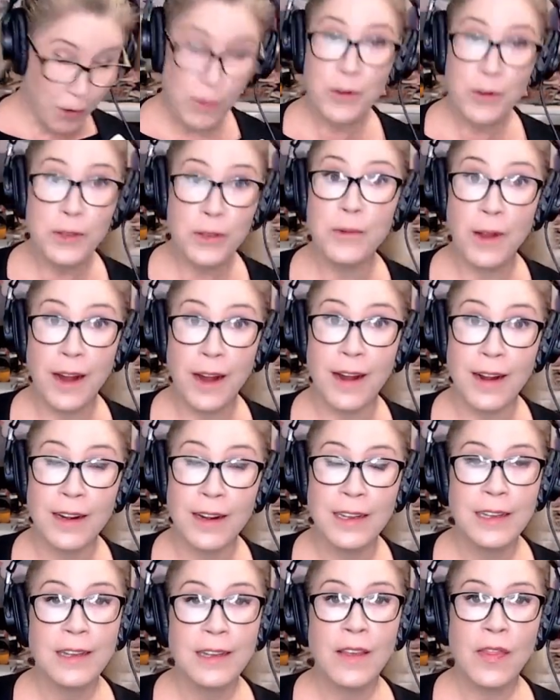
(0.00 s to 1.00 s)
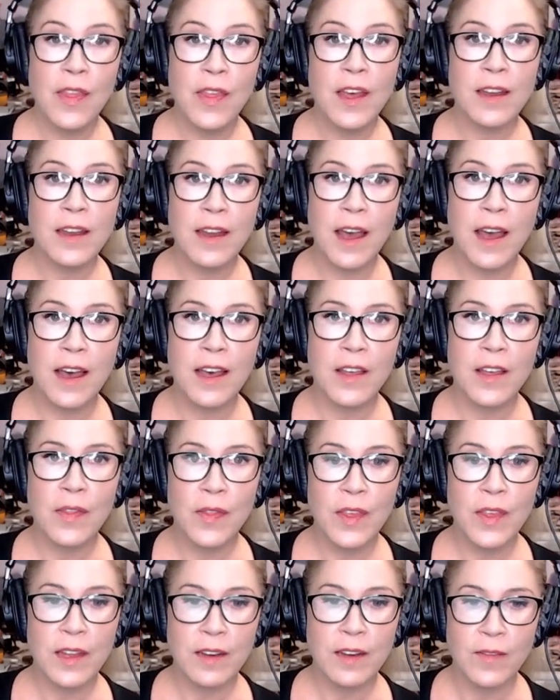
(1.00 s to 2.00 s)
and who you are, then uh,
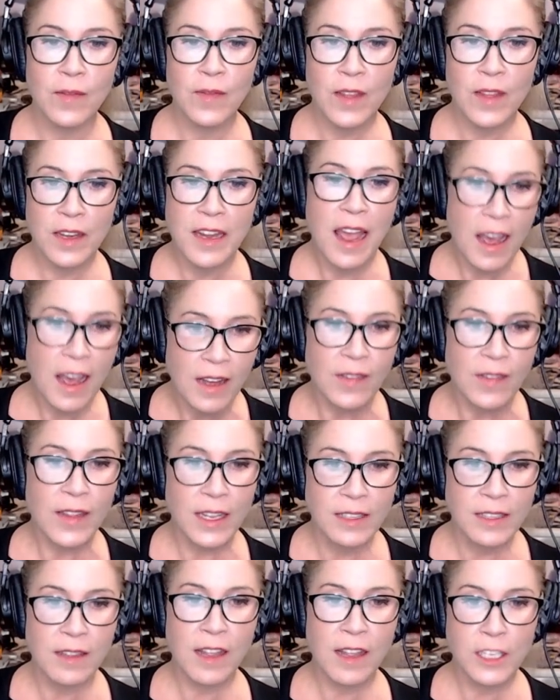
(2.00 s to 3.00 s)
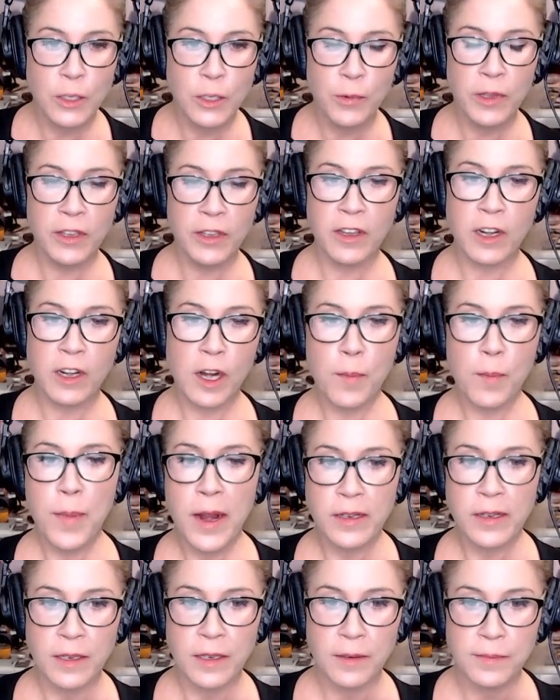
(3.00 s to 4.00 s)
then then yeah, that that's a really good
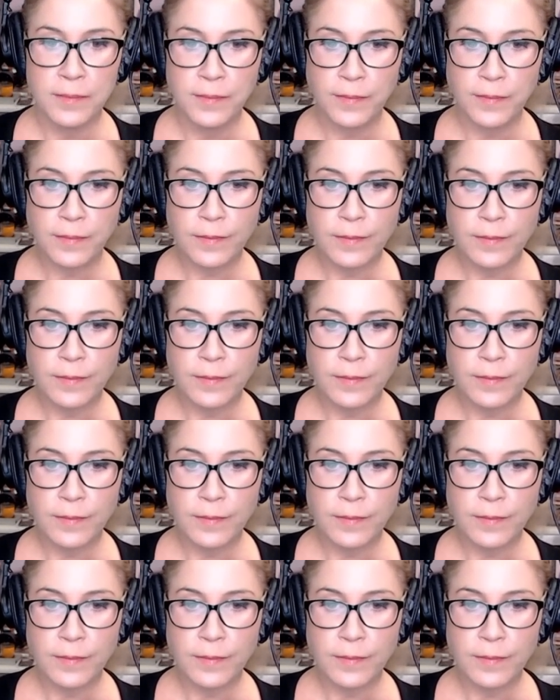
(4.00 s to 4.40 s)
comparison.